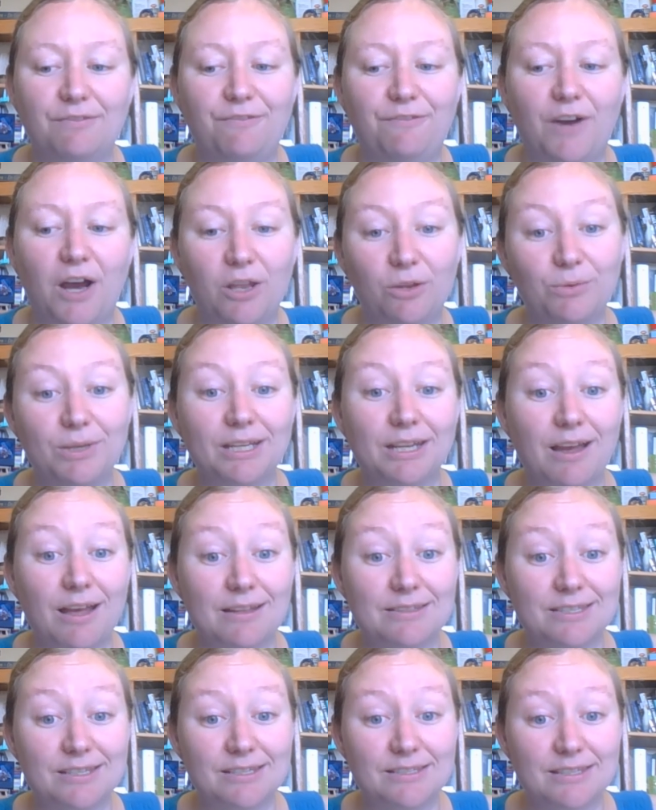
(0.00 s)
following
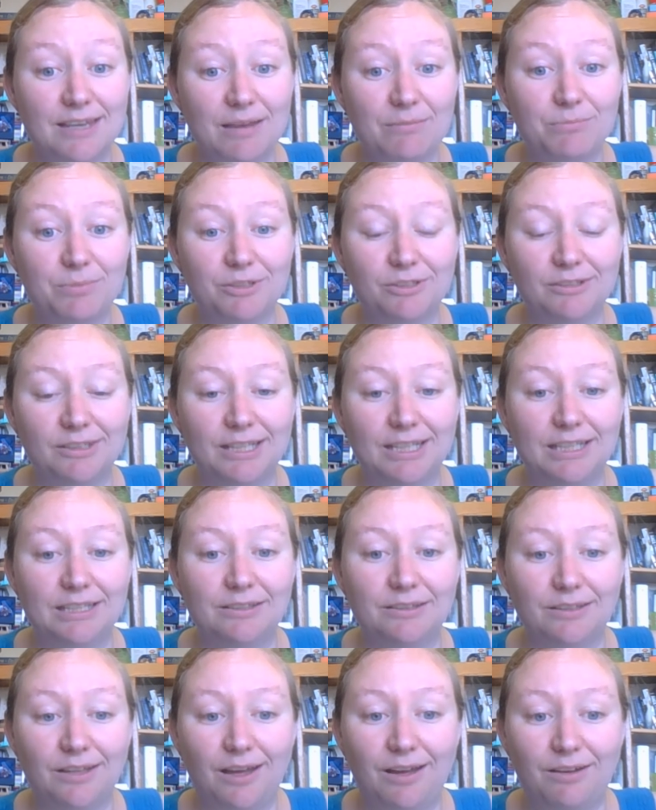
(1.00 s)
God's example
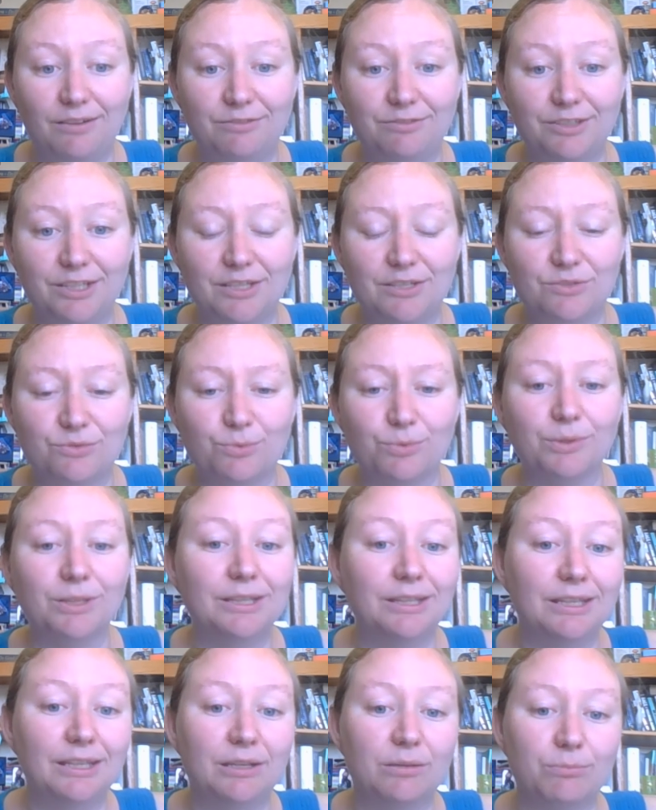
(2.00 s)
in love is
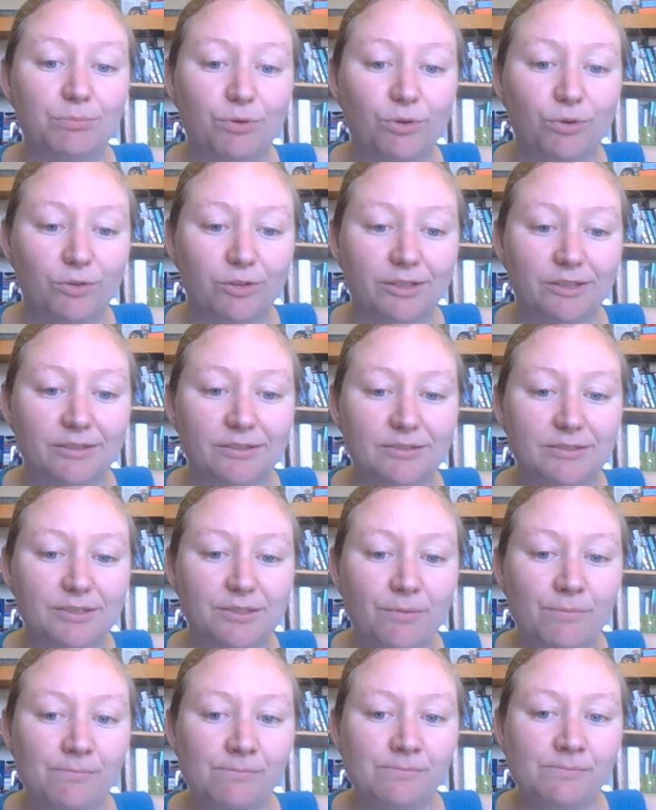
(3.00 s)
really important.
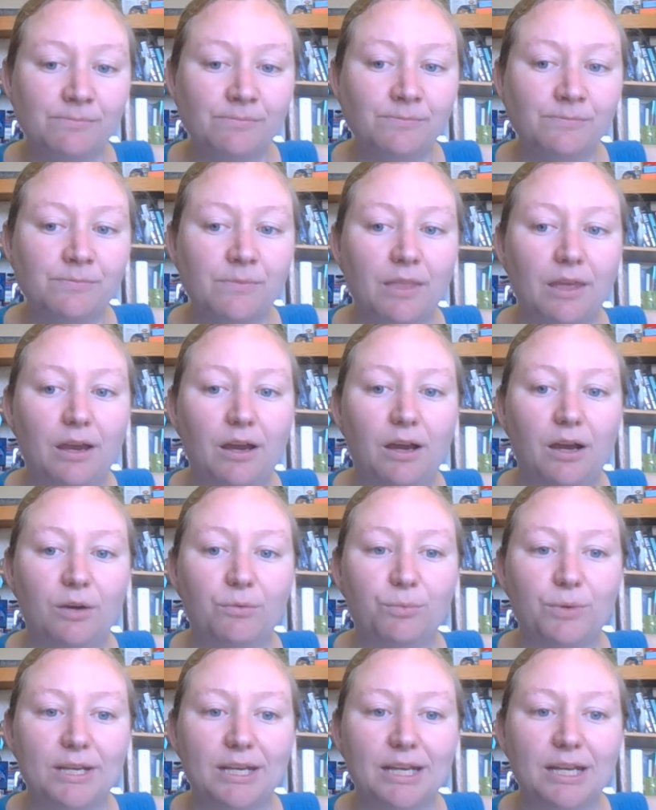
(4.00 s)

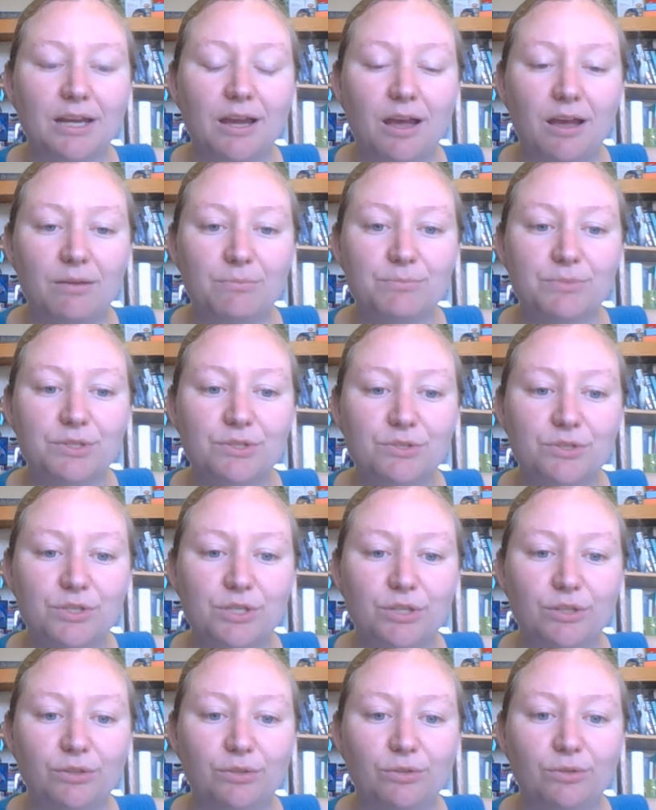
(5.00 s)
When it comes
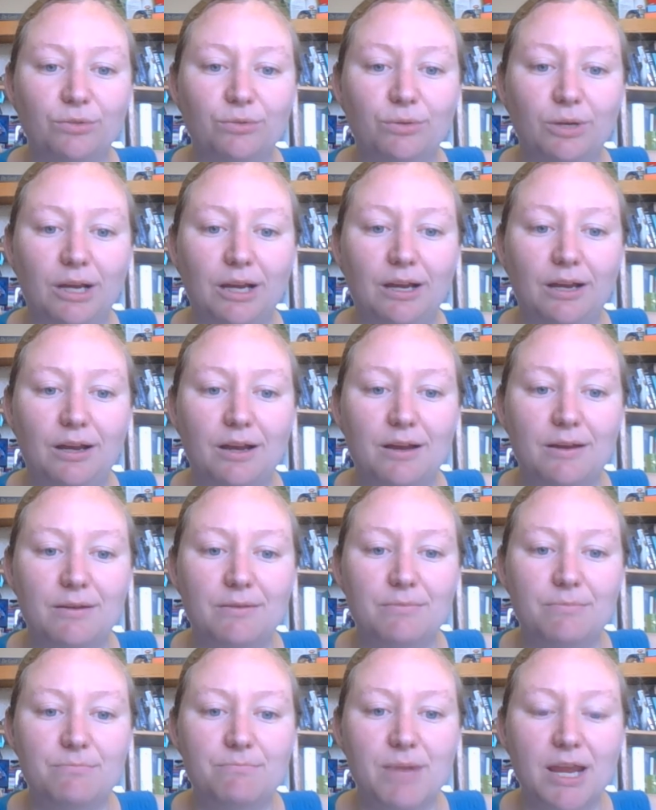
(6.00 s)
to
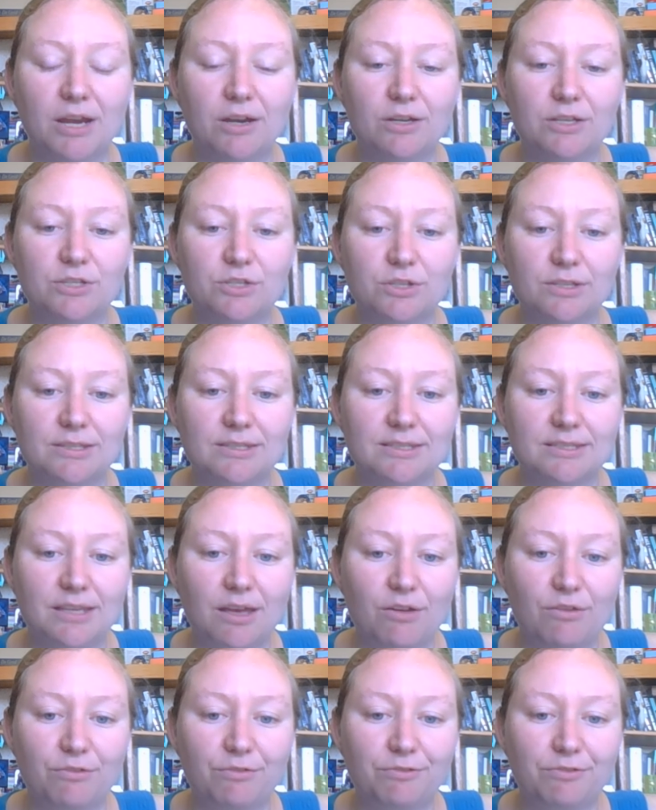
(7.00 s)
marriage
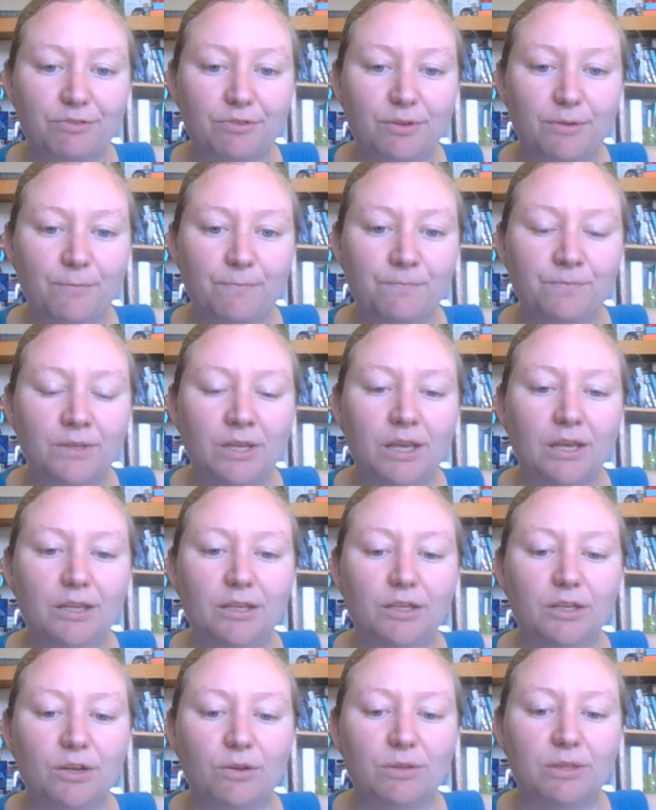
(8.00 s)
itself,
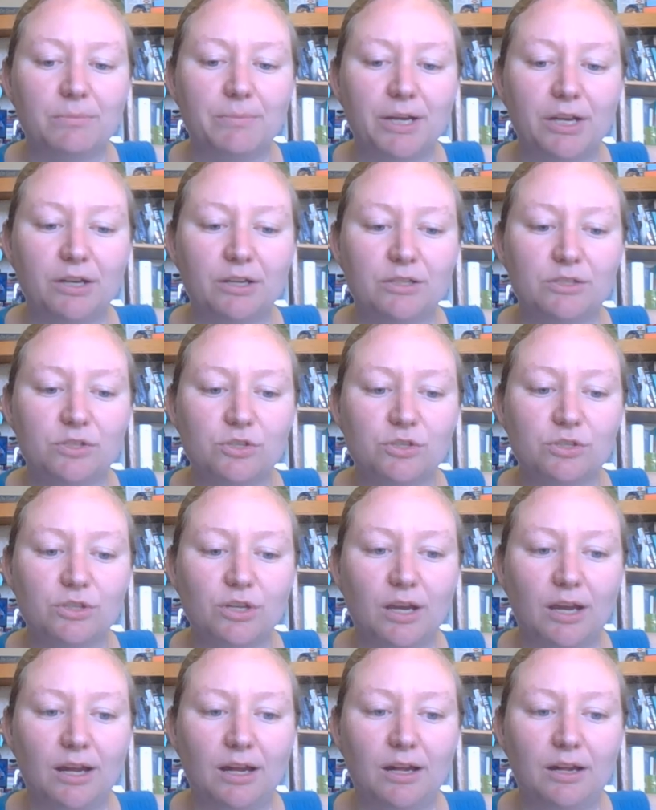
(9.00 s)
in the marriage,